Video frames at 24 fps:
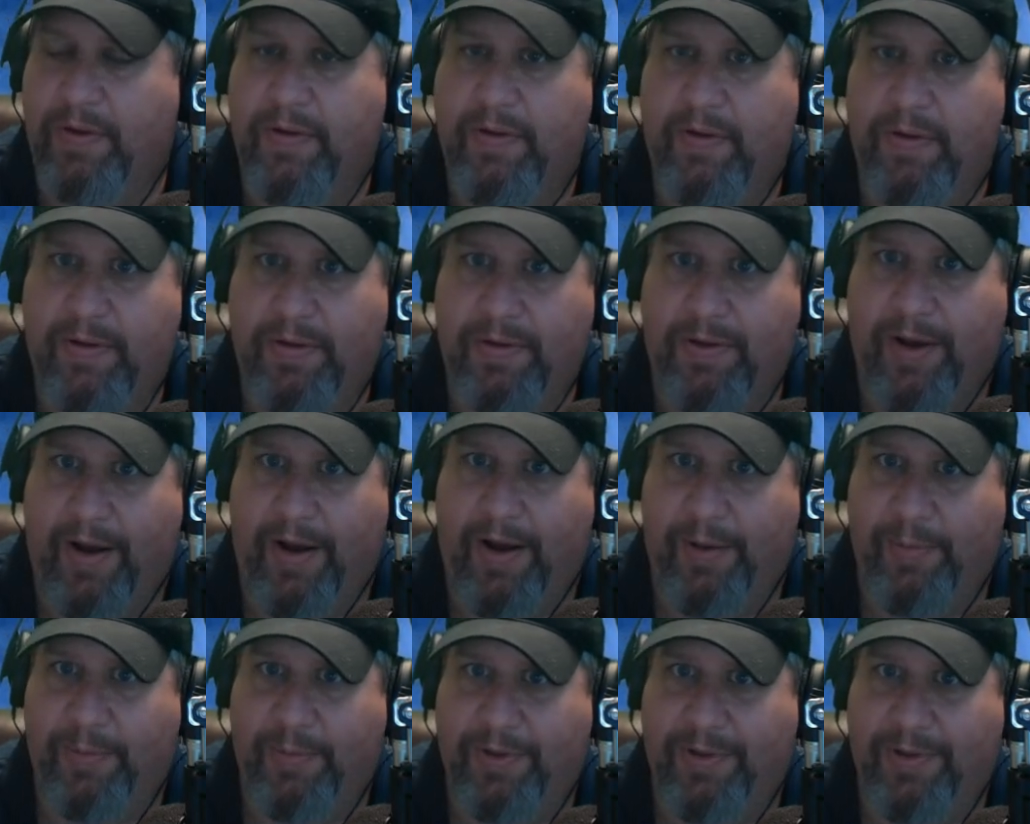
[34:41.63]

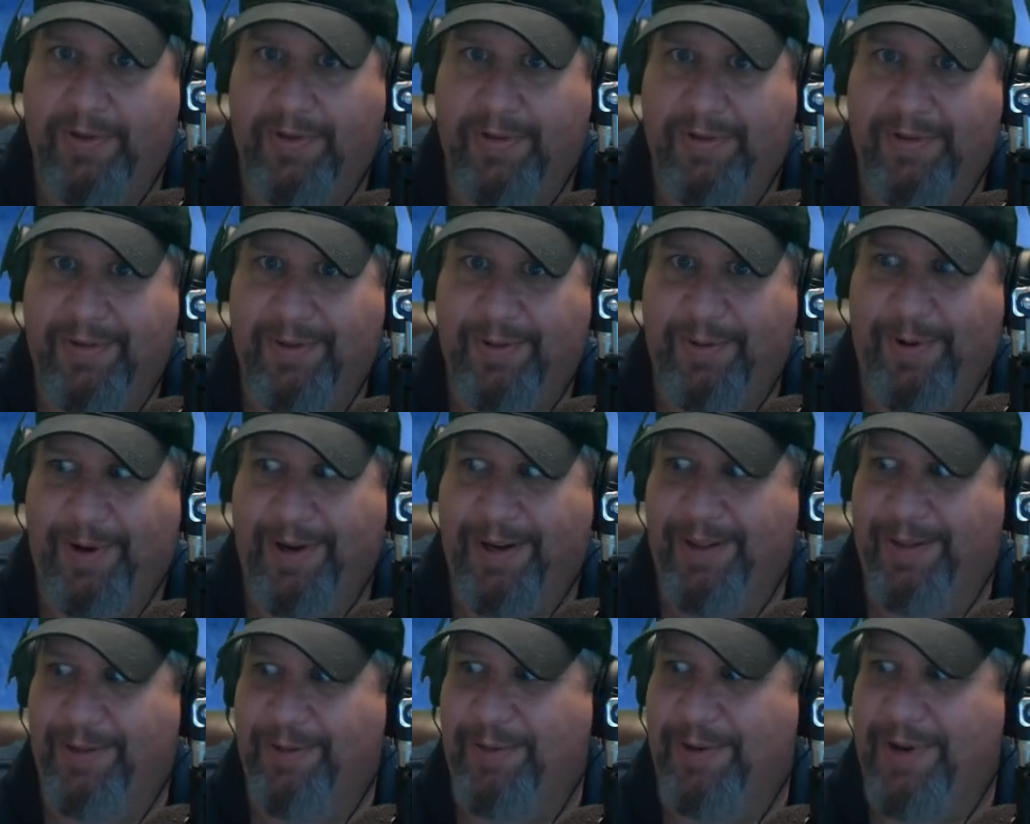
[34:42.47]
Psalms
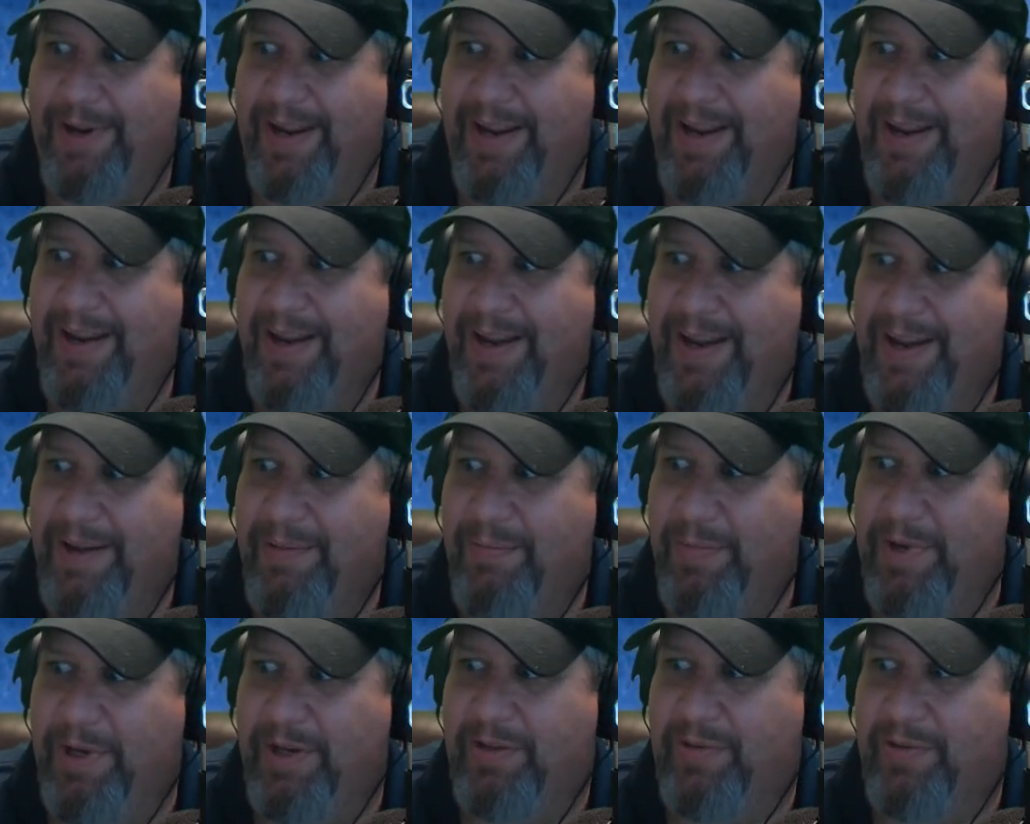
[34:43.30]
23,
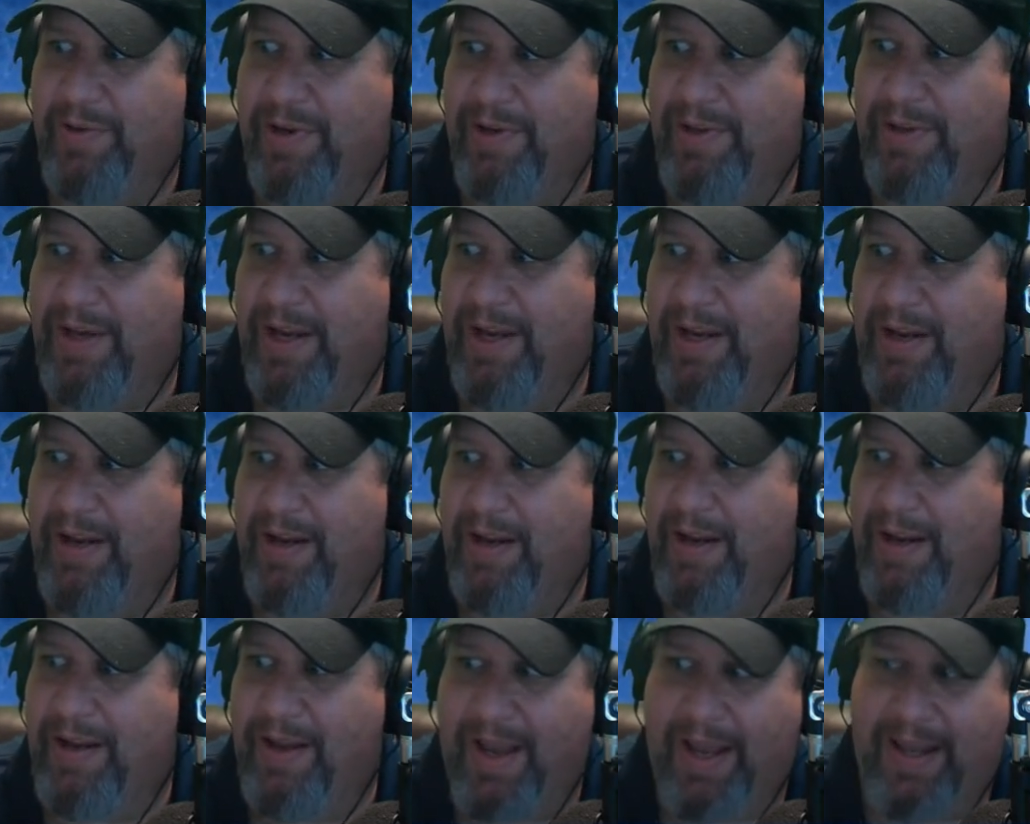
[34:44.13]
Mysteries, and
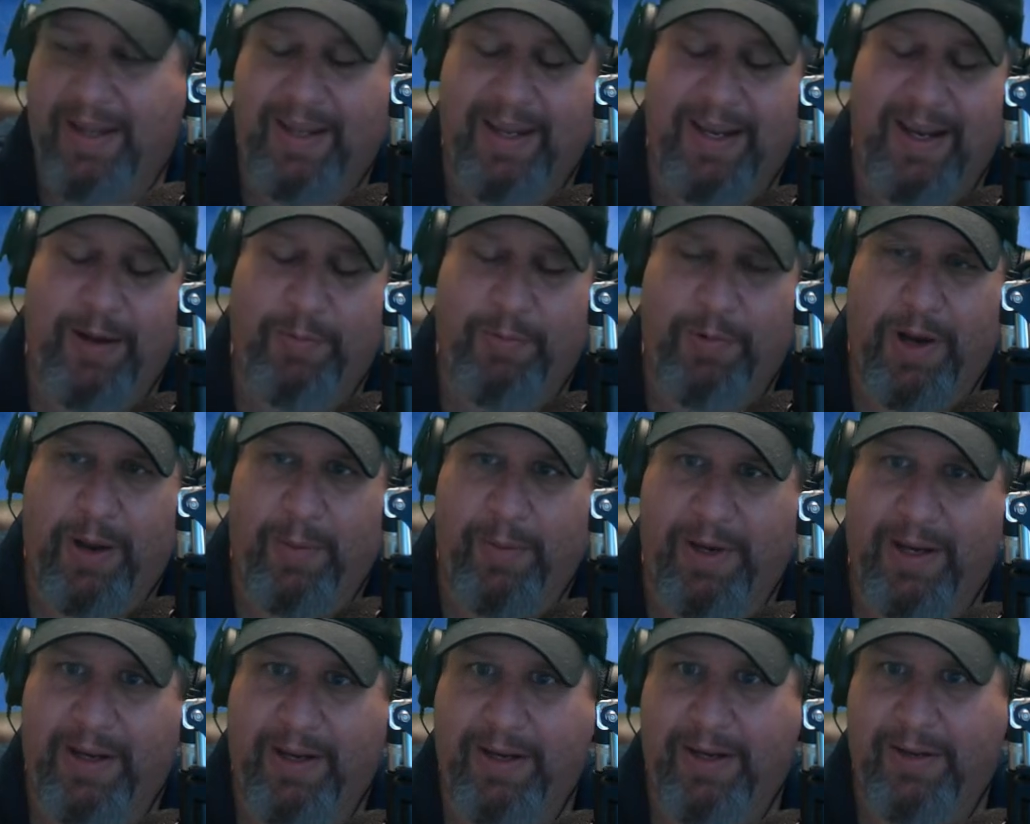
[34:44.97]
the
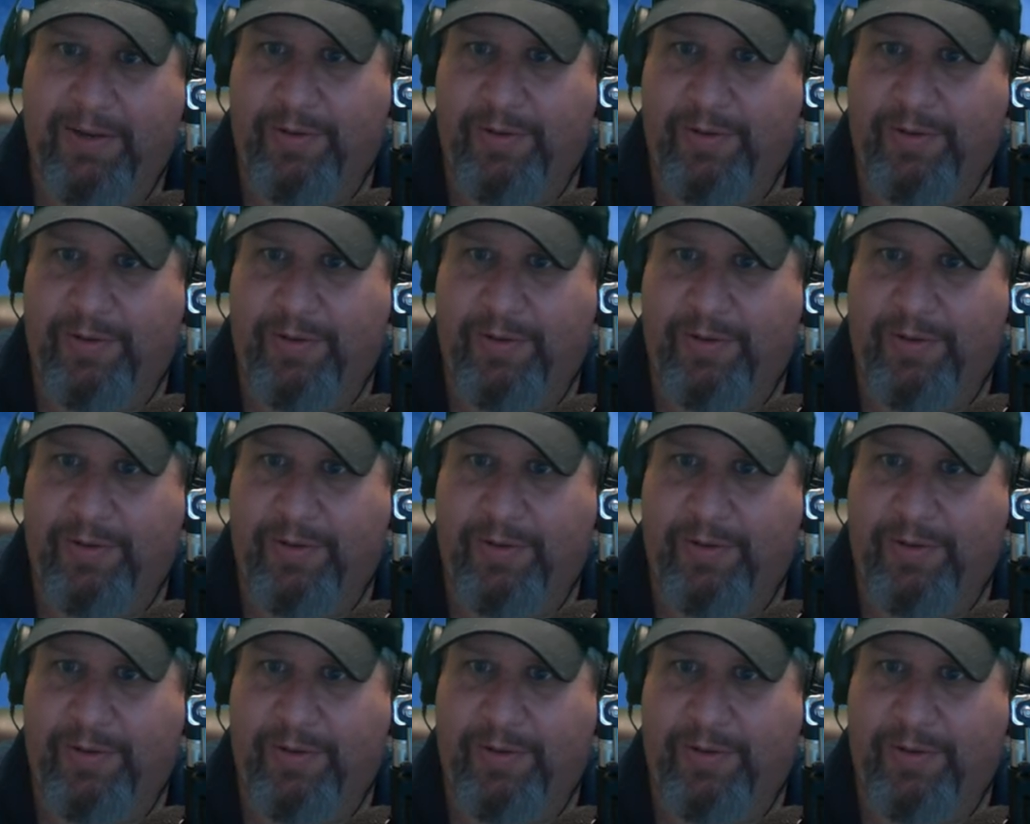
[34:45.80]
upcoming Kiss